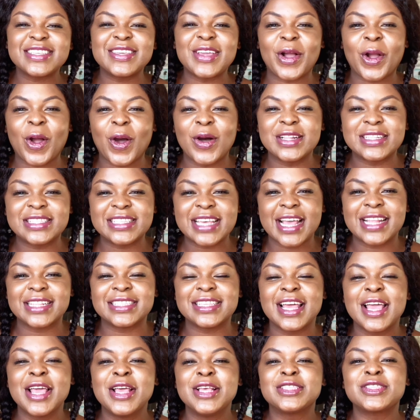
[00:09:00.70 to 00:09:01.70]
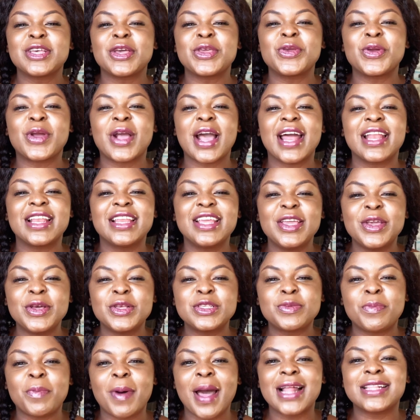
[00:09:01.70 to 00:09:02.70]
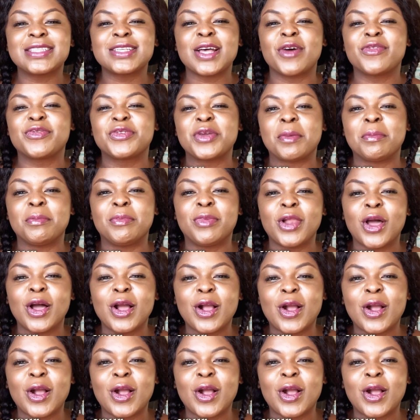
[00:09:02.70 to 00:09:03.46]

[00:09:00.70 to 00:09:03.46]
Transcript: your content, so you can use part of your blog